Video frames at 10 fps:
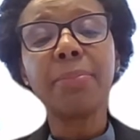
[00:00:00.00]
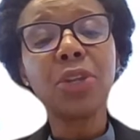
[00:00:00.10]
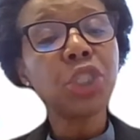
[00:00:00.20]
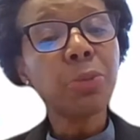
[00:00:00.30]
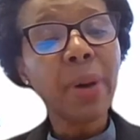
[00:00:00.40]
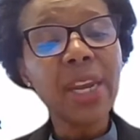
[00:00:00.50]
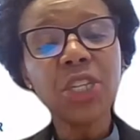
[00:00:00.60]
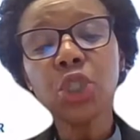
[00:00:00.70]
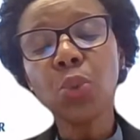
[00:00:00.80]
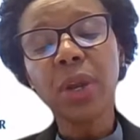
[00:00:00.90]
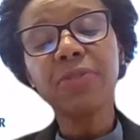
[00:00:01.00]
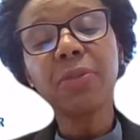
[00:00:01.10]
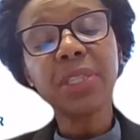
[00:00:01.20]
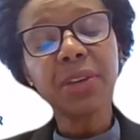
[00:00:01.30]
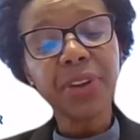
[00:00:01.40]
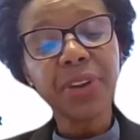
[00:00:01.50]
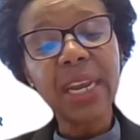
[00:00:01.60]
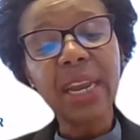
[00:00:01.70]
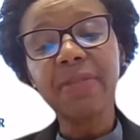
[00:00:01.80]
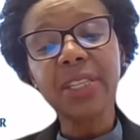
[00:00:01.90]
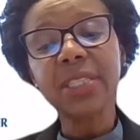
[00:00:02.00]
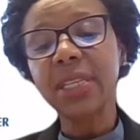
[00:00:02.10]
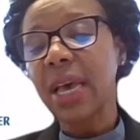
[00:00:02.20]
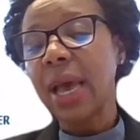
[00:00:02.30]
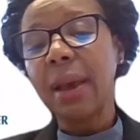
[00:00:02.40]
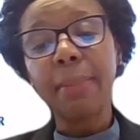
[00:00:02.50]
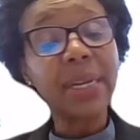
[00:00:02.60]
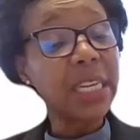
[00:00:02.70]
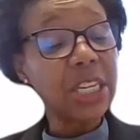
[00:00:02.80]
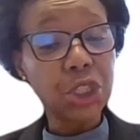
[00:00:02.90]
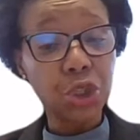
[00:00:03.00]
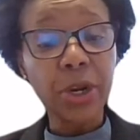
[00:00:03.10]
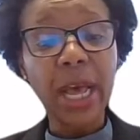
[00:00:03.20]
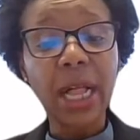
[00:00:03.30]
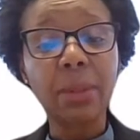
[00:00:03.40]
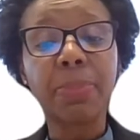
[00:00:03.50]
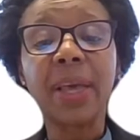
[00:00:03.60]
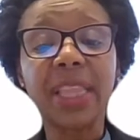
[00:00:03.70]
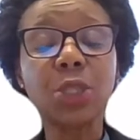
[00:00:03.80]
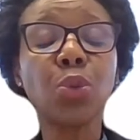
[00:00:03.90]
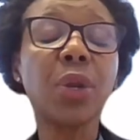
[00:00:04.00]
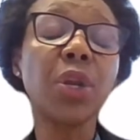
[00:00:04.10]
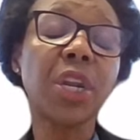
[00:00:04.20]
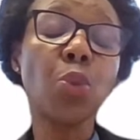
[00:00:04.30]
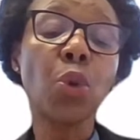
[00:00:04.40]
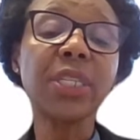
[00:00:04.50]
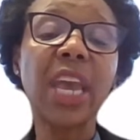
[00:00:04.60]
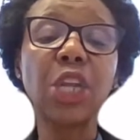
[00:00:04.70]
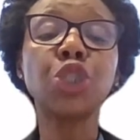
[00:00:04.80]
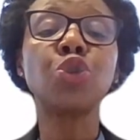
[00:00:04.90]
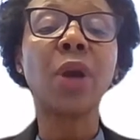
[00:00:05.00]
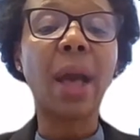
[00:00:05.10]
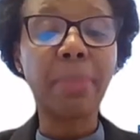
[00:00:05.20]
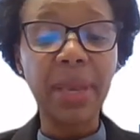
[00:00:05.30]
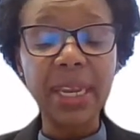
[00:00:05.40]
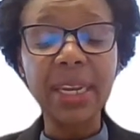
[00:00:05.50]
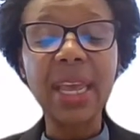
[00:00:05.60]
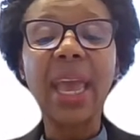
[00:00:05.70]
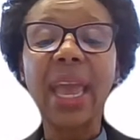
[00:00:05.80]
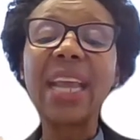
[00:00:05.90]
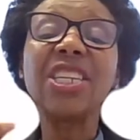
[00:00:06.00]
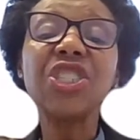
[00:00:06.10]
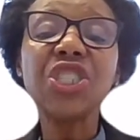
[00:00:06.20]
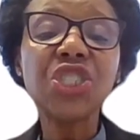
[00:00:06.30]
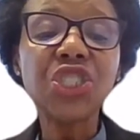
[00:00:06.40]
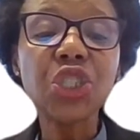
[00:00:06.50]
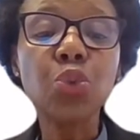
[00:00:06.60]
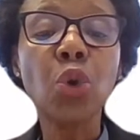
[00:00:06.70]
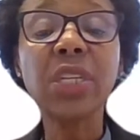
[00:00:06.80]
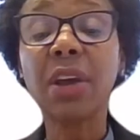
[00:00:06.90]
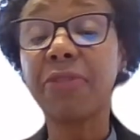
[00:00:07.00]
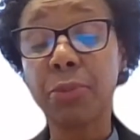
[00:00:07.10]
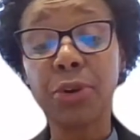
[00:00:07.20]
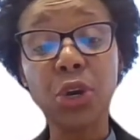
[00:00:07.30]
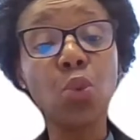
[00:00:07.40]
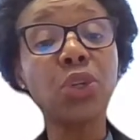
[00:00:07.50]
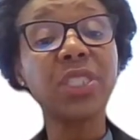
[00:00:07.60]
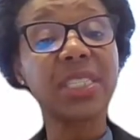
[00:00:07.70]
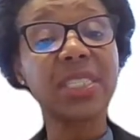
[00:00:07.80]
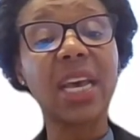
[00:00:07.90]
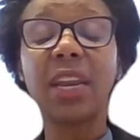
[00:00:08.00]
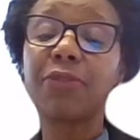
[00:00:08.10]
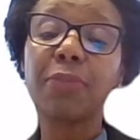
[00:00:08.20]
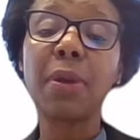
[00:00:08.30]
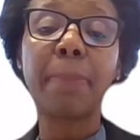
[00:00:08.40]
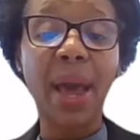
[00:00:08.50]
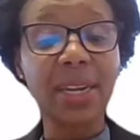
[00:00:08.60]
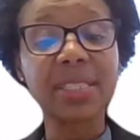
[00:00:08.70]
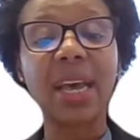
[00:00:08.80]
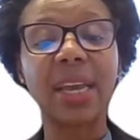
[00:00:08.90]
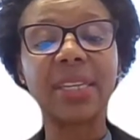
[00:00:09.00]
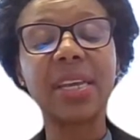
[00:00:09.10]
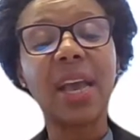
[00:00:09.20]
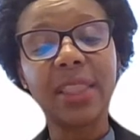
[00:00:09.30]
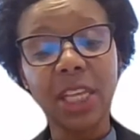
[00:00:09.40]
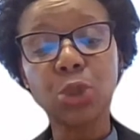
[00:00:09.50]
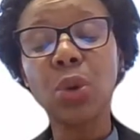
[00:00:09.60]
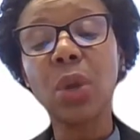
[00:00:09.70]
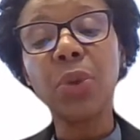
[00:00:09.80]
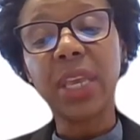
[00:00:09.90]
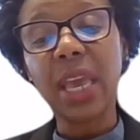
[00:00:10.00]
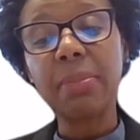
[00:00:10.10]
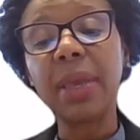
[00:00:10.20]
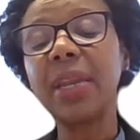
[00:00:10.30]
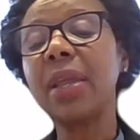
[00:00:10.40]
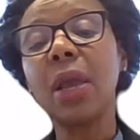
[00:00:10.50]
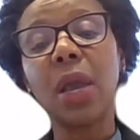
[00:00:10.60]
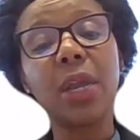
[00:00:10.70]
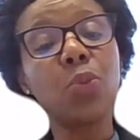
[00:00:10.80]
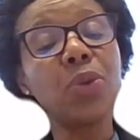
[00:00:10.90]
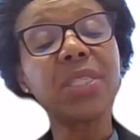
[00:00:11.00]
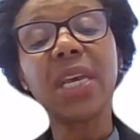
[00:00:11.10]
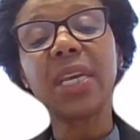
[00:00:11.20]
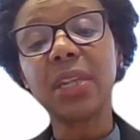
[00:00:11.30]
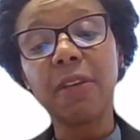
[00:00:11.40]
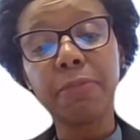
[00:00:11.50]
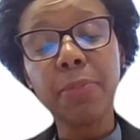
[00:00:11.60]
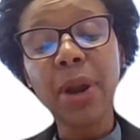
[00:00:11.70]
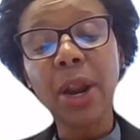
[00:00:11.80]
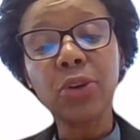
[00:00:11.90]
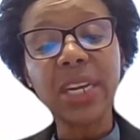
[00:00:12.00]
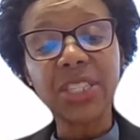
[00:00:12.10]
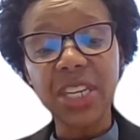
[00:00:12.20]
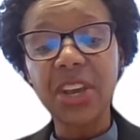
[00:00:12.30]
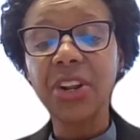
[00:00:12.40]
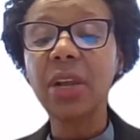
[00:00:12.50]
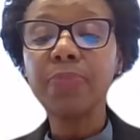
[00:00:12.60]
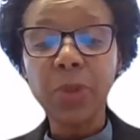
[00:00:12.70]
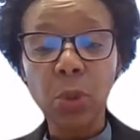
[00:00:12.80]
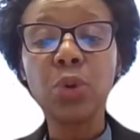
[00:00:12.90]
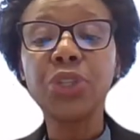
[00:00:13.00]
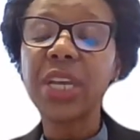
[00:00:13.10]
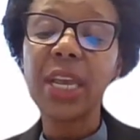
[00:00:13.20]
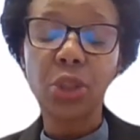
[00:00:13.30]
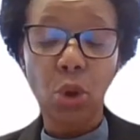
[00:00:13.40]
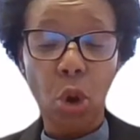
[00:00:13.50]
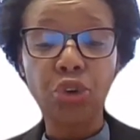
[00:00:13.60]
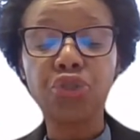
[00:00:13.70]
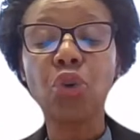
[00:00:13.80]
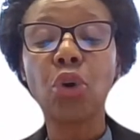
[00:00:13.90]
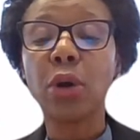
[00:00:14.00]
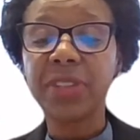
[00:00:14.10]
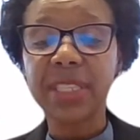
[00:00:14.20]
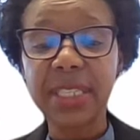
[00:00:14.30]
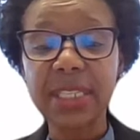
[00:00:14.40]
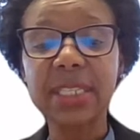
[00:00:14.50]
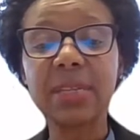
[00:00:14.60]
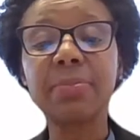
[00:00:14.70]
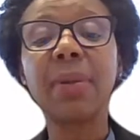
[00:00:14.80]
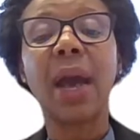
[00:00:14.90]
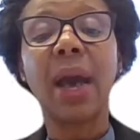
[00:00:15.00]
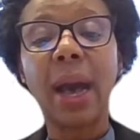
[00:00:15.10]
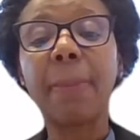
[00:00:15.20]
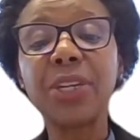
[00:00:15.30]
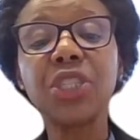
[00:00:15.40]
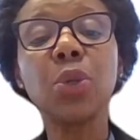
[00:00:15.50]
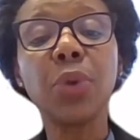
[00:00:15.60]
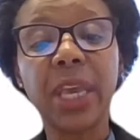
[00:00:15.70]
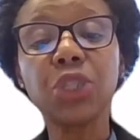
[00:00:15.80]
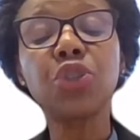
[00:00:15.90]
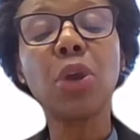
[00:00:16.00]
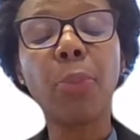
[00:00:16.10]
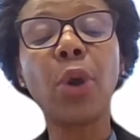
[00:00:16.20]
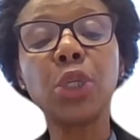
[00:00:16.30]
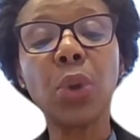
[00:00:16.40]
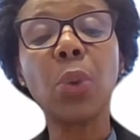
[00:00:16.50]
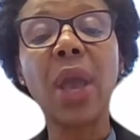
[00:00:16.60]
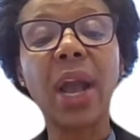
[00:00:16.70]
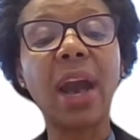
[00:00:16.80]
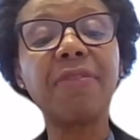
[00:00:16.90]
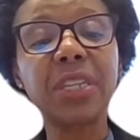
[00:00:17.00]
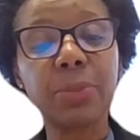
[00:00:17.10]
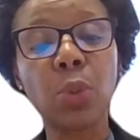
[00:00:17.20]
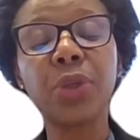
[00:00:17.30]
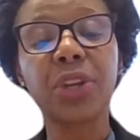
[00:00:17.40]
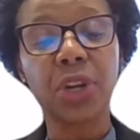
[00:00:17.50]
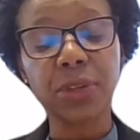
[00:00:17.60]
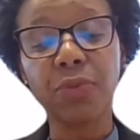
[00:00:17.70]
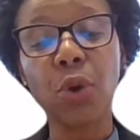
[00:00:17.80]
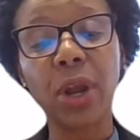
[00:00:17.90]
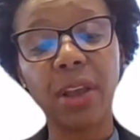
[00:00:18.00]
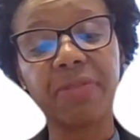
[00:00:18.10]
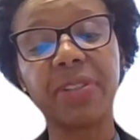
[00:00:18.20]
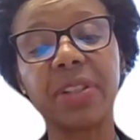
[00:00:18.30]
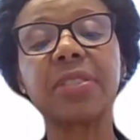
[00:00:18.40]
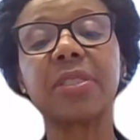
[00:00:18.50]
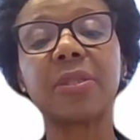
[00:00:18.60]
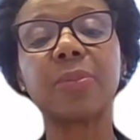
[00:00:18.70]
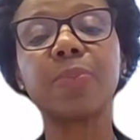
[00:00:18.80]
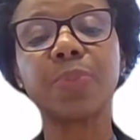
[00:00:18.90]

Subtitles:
municipalities went from different levels, but it did not help. That's when rainwater had to come in and restrict water from rainwater side, from the bulk side. That's where we came in and we said, if people are not adhering, we will take control of the system up until we get to a point where we are comfortable with reservoir levels.